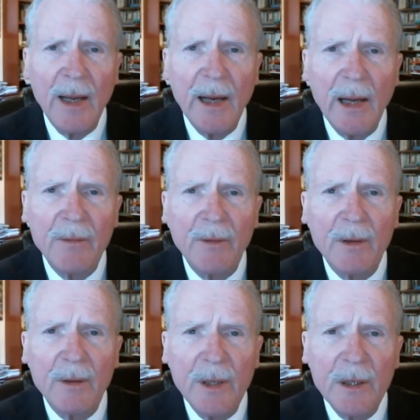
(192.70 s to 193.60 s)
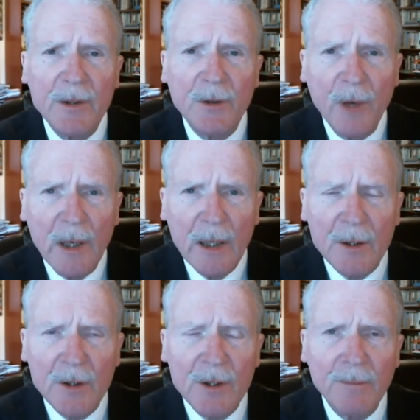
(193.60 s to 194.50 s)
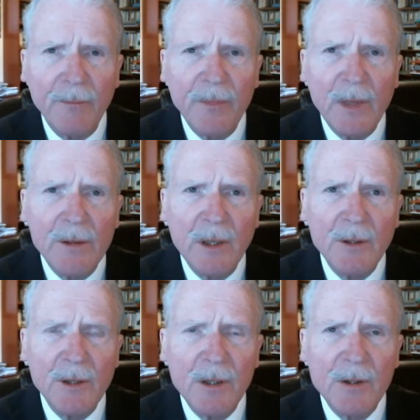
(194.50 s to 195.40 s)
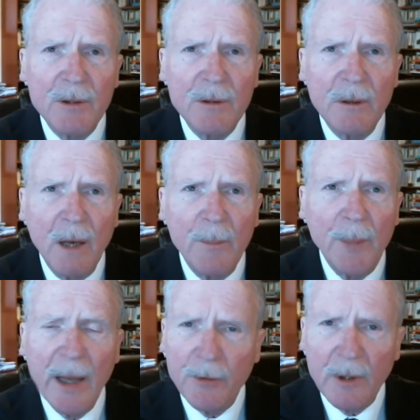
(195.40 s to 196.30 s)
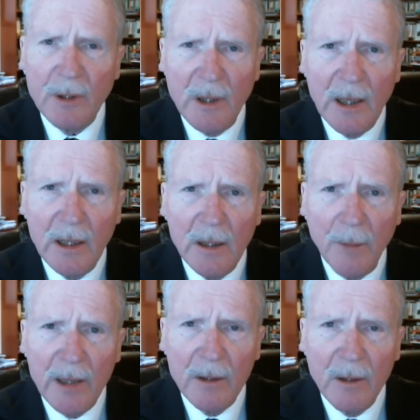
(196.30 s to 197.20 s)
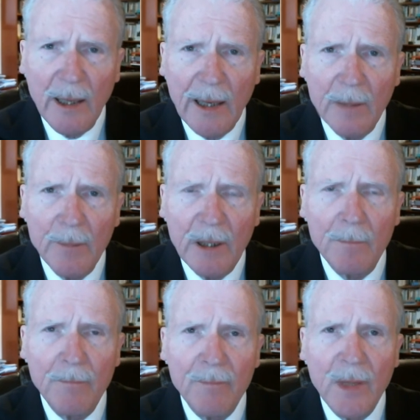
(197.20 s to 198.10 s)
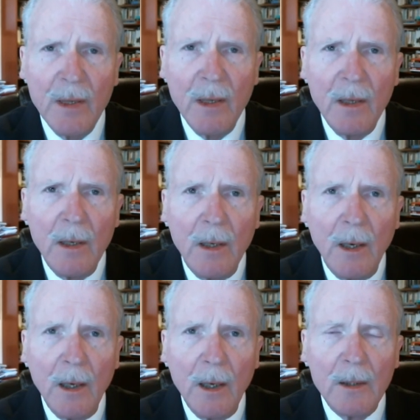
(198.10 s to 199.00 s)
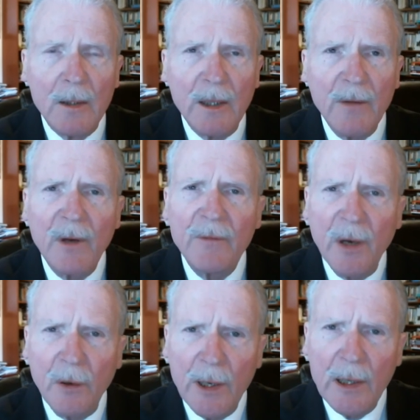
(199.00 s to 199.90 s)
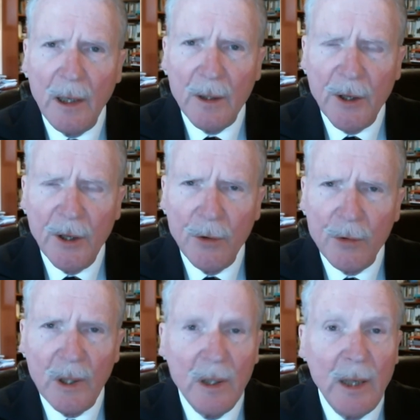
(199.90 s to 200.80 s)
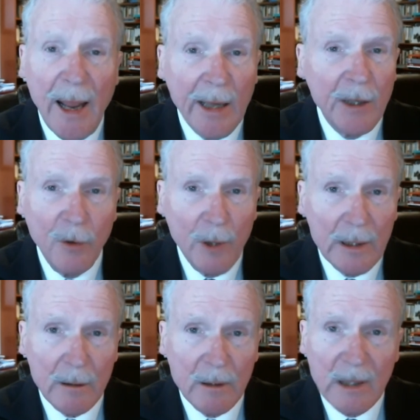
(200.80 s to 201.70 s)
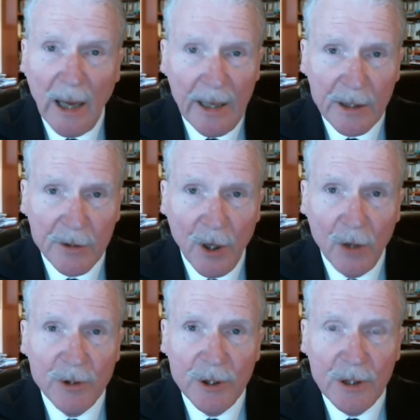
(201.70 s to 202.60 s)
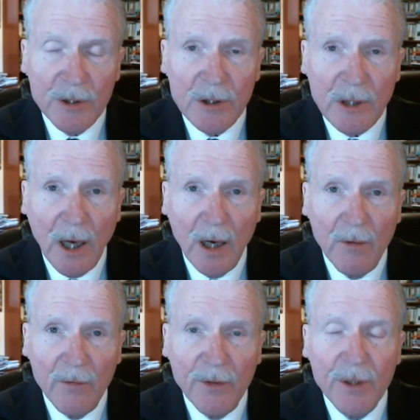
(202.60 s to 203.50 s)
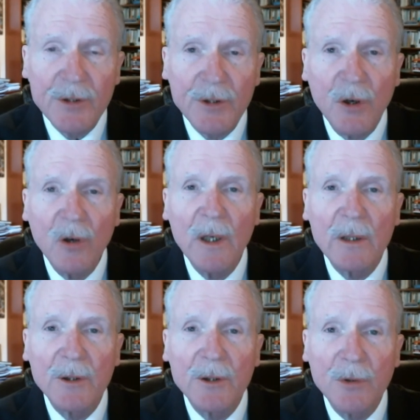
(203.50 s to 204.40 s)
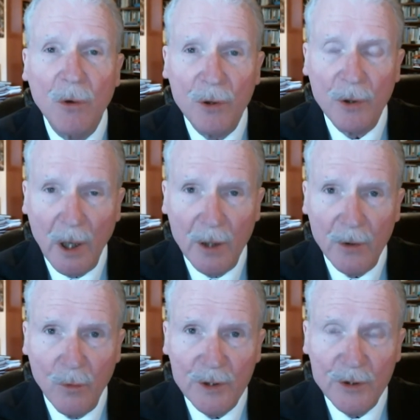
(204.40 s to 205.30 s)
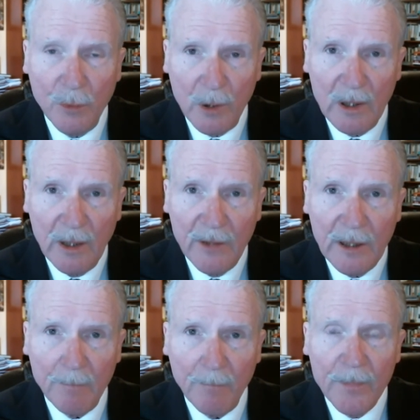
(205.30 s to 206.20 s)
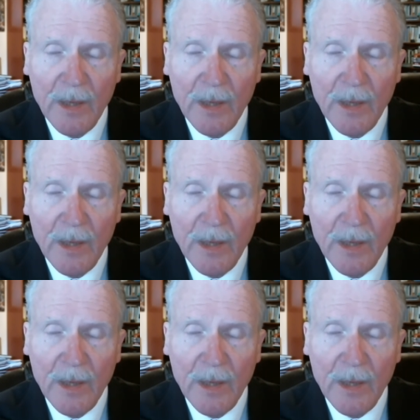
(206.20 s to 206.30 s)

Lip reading: And these critics, such as Patrick Deneen and Michael Hanby, give a very acute and accurate diagnosis of this current disorder under which we're living,